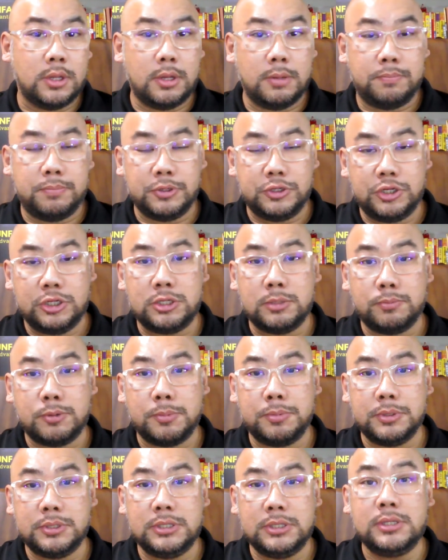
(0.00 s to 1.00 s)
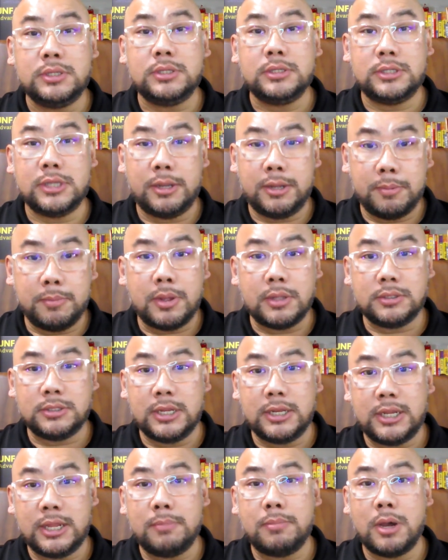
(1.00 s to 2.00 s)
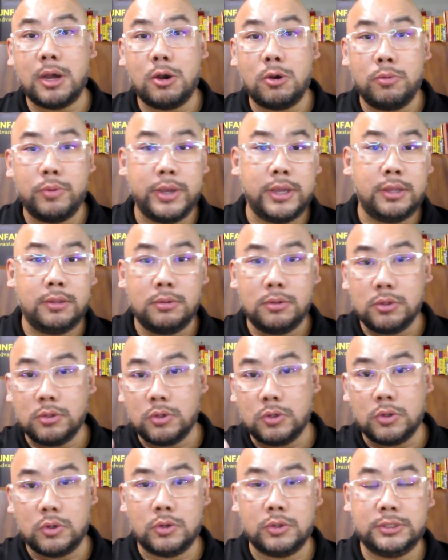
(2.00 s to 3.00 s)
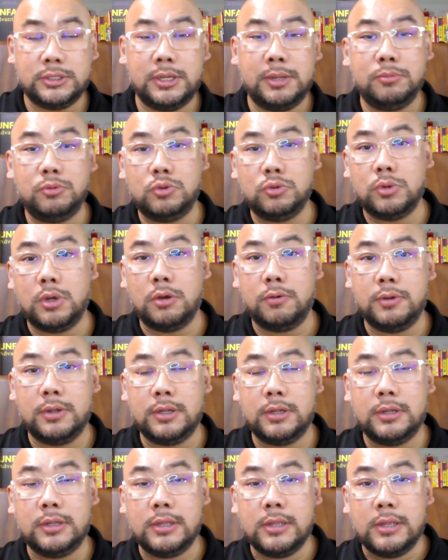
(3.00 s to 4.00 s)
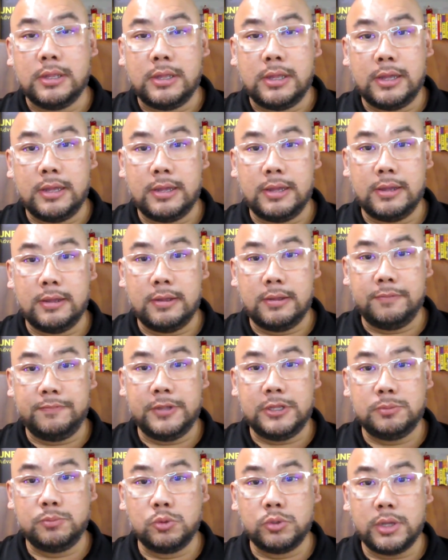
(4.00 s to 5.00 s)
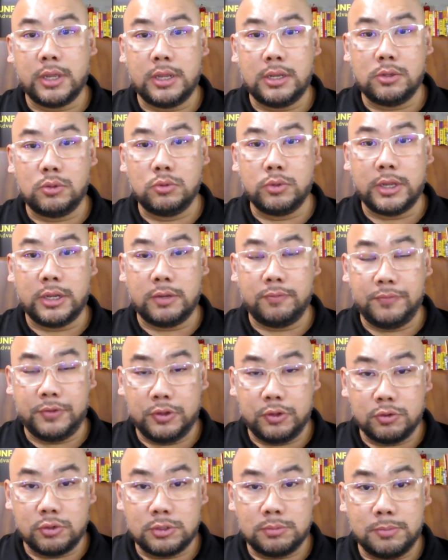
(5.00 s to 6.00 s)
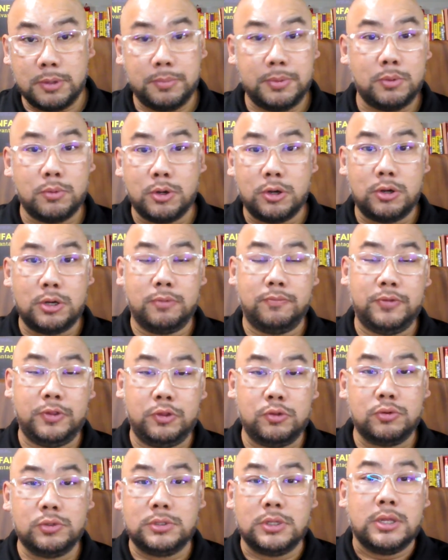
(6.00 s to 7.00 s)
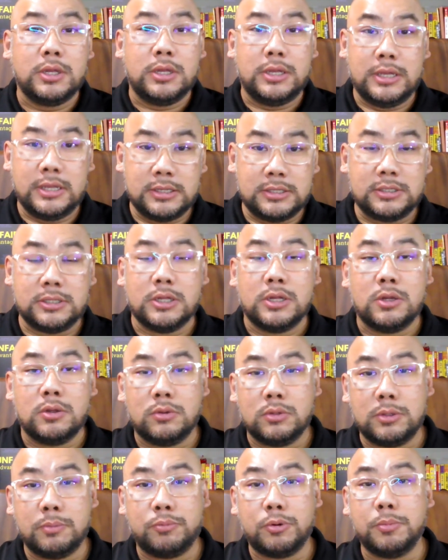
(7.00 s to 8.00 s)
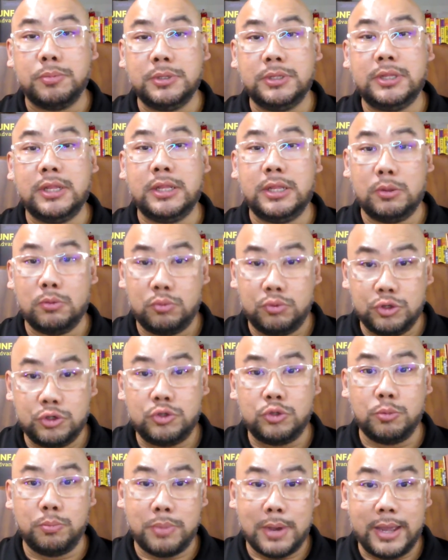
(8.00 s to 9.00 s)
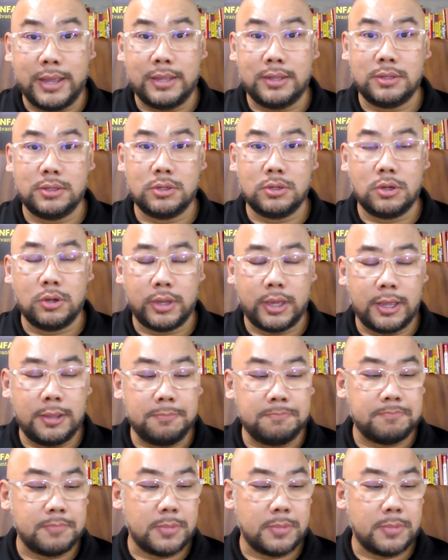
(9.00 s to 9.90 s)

purchase a property, send them our way, or send them to our Facebook and look at the videos. Maybe one of the videos is the property that they wish to buy. Okay,